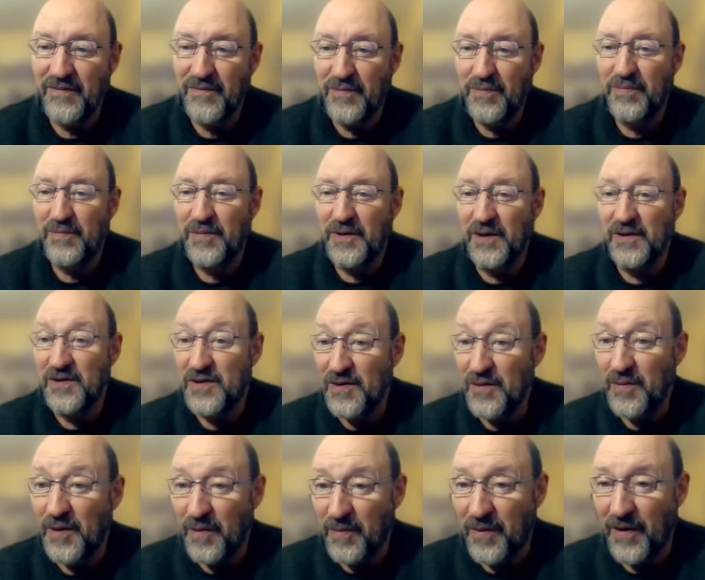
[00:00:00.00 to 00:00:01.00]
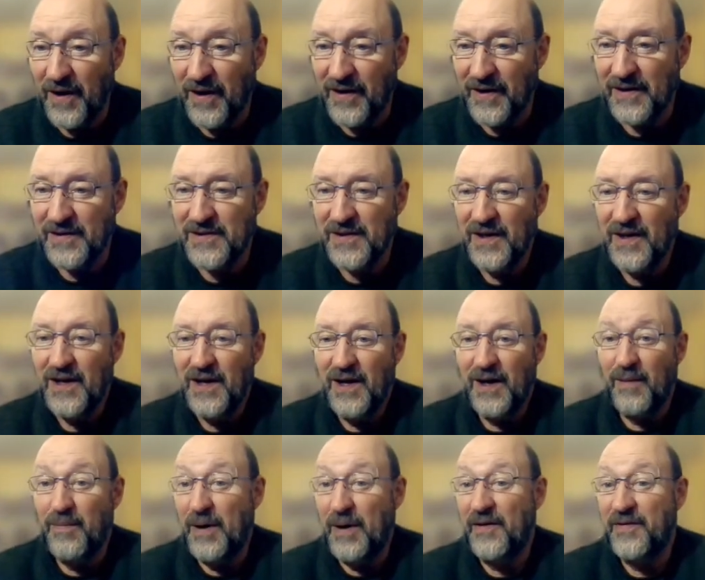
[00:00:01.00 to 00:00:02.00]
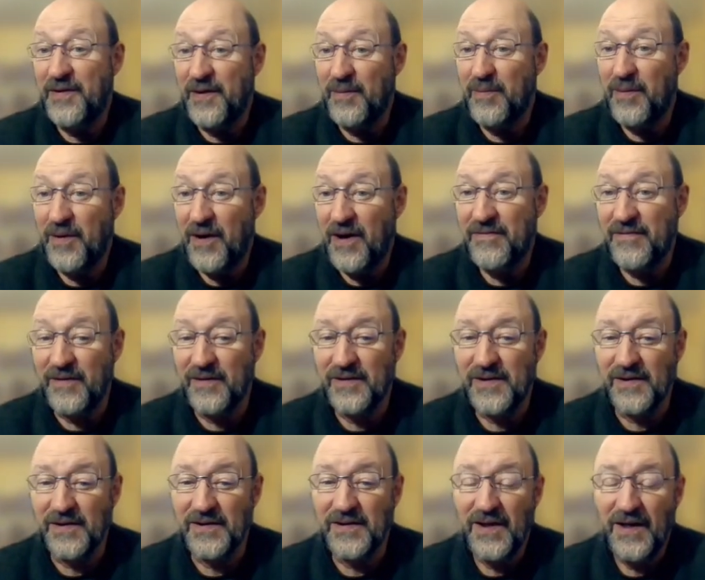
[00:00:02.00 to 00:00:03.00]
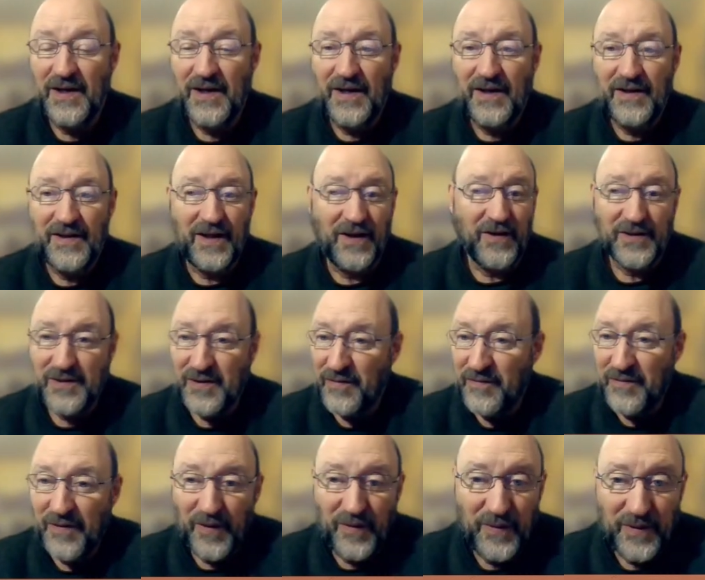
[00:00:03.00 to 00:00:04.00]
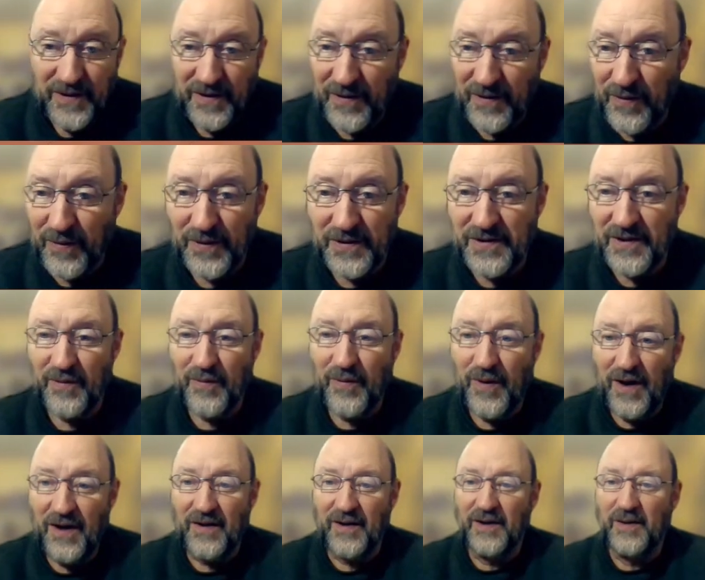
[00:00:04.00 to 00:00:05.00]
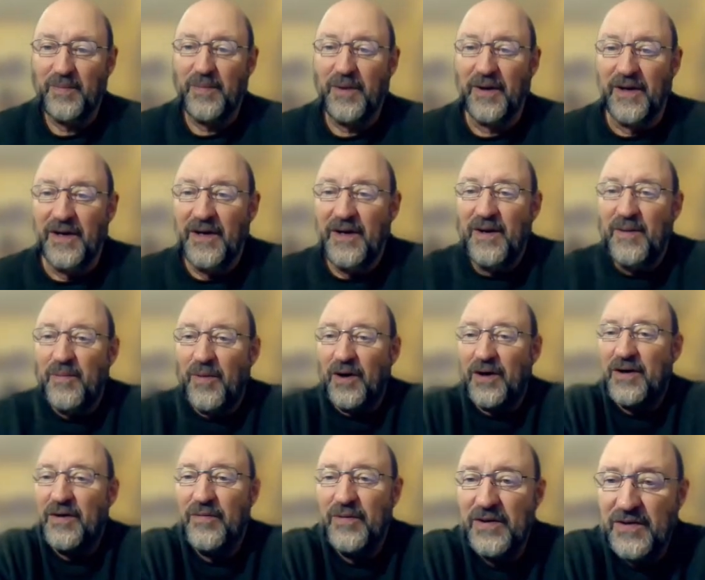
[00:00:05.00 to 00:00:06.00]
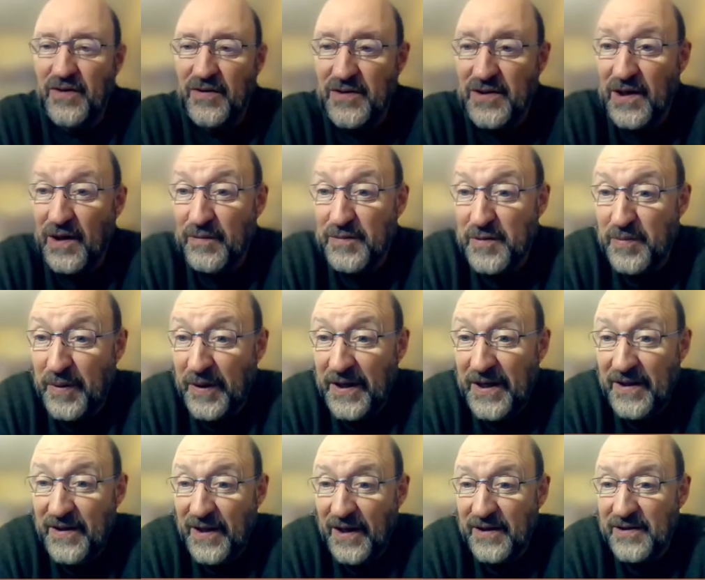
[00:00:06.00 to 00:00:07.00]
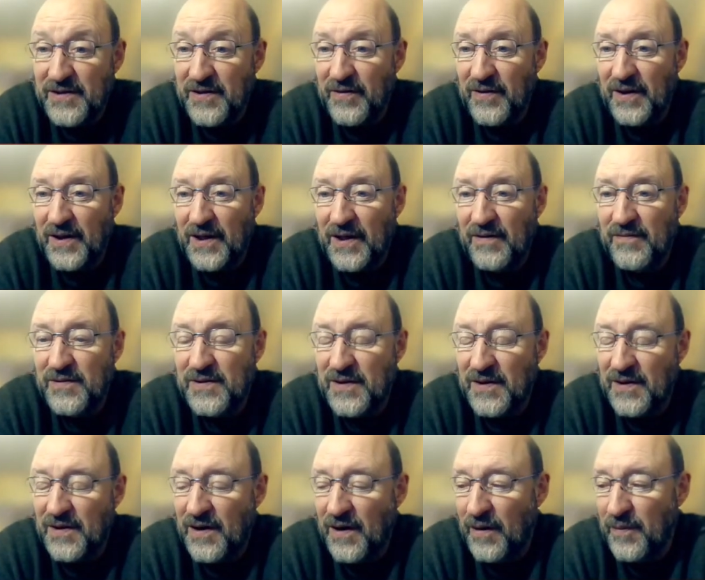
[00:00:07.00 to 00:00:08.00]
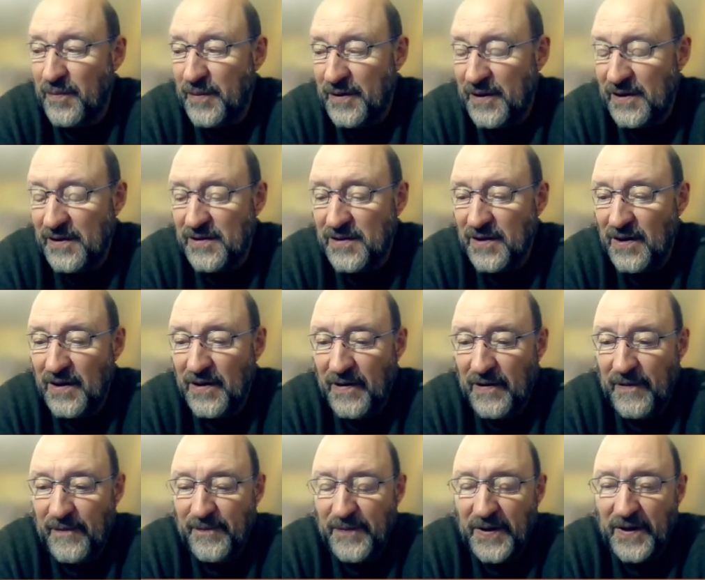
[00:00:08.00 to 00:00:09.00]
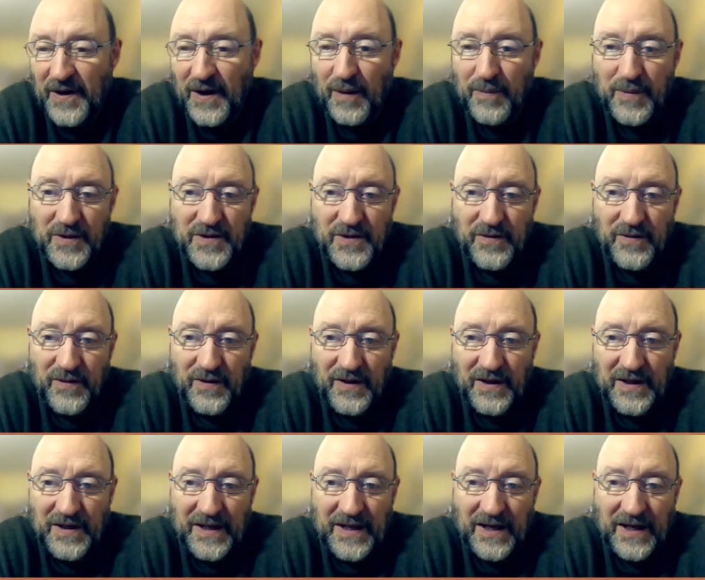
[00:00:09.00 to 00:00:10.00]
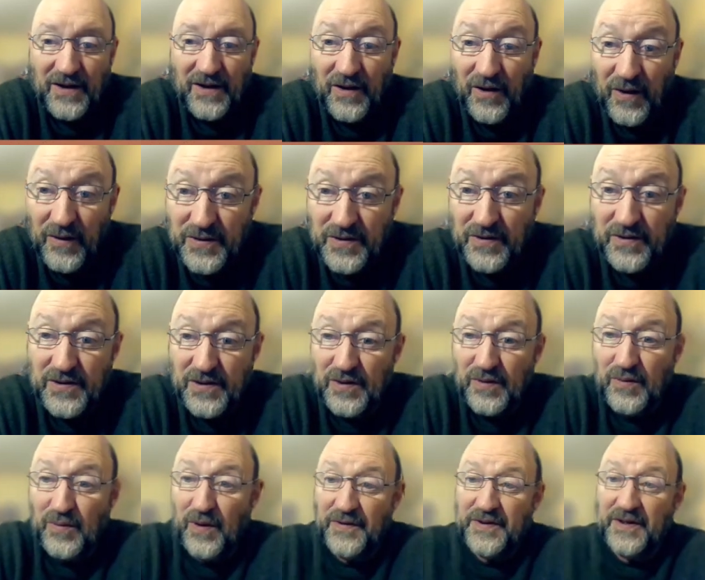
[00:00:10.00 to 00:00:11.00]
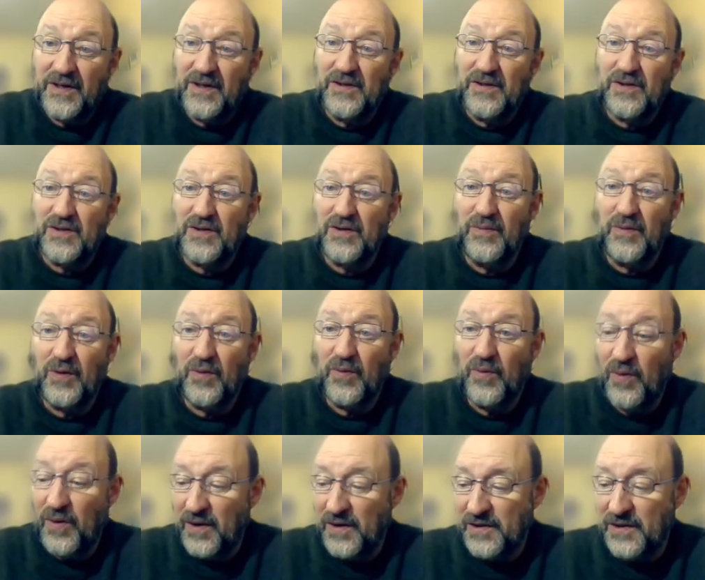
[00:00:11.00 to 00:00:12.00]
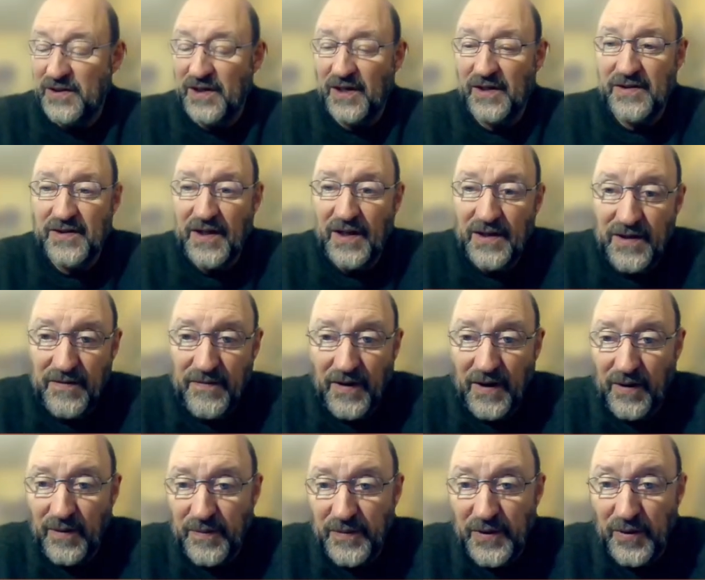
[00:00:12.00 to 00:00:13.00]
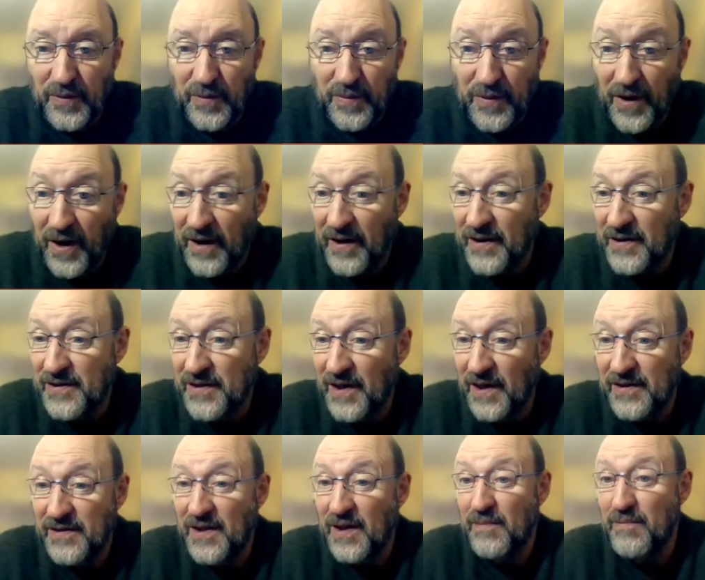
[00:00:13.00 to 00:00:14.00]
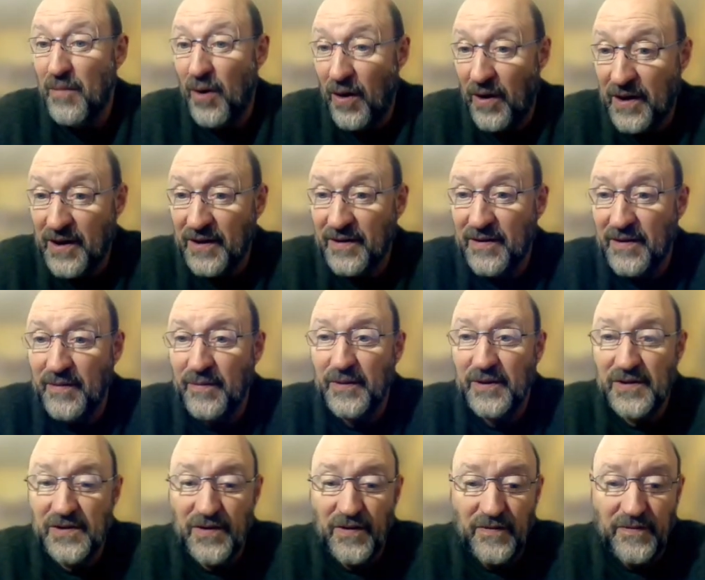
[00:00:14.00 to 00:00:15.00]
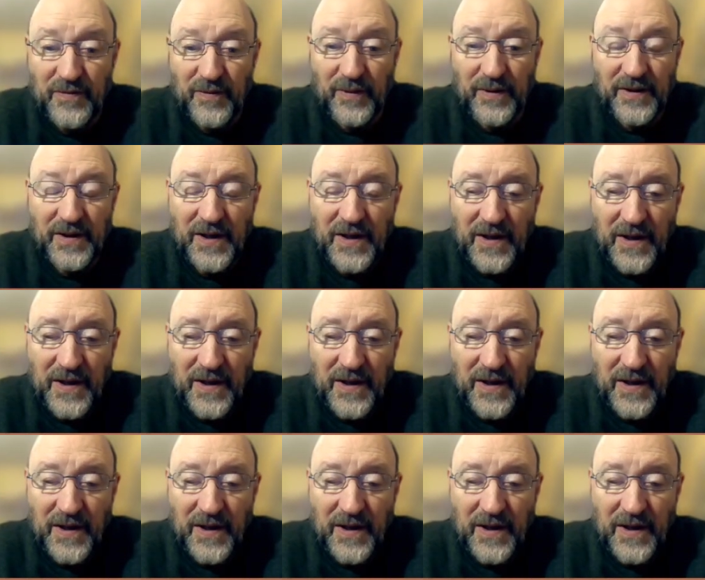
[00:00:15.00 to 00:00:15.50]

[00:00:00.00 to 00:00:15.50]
of consumer products about their preferences. They also vote with, of course, their wallet, but market research helps plan that, so that it gives companies an opportunity to closer to what the consumer wants as they develop new products and as they market them and so forth.